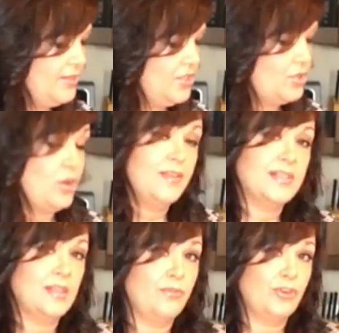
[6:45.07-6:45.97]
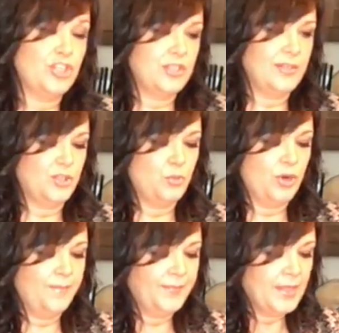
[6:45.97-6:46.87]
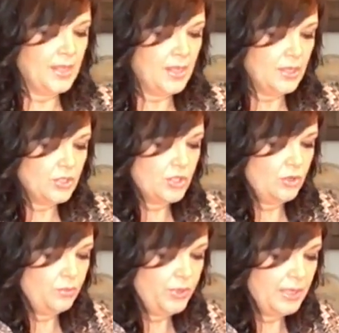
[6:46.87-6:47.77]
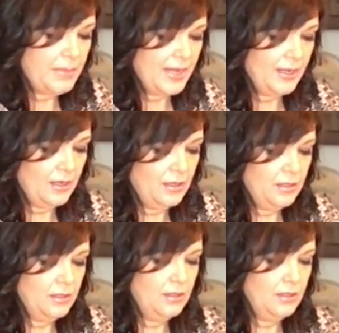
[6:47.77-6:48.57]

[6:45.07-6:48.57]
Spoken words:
to store this in the fridge until tomorrow. So putting my little